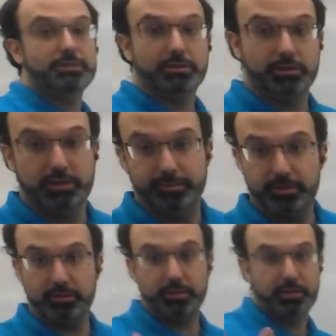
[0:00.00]

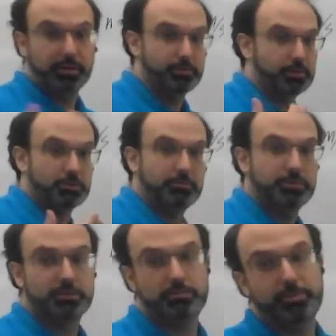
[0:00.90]
kilometer or kilometer,
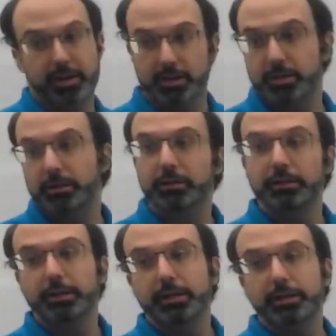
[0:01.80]
just a reminder.
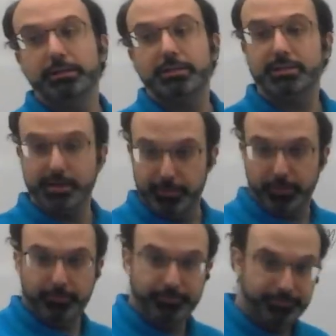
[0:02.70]

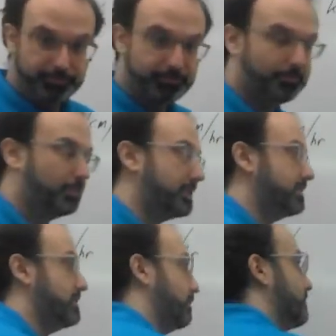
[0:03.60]
Symbol. Symbol